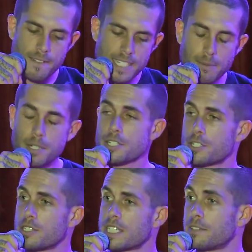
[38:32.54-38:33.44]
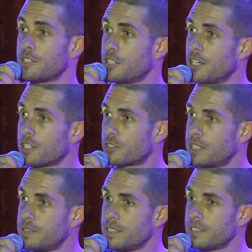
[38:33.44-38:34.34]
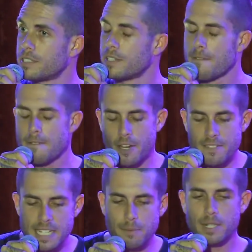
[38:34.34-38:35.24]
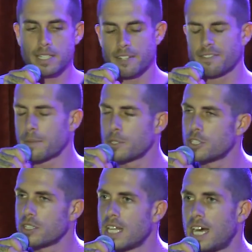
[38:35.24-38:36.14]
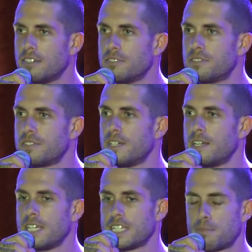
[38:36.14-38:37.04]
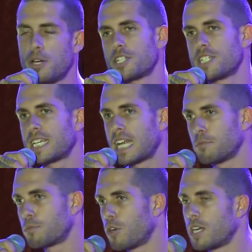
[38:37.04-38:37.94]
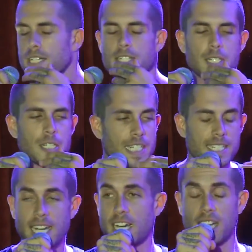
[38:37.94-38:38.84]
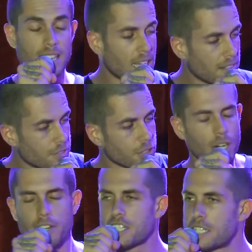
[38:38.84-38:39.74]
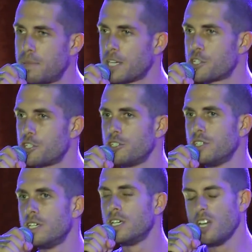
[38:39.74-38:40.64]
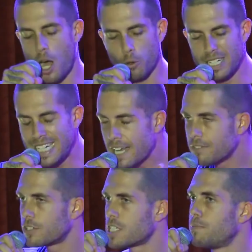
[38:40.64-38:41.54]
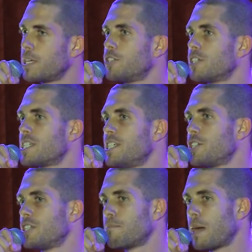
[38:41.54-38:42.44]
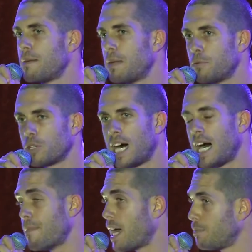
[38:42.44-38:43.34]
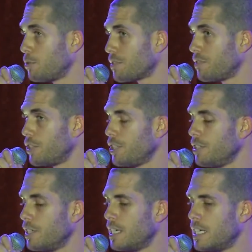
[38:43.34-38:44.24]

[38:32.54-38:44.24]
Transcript: someone is doing something that you don't agree with, if someone you love is purchasing animal products, you can say, I love you, I respect you, I will never respect your decision to pay people to harm animals for you,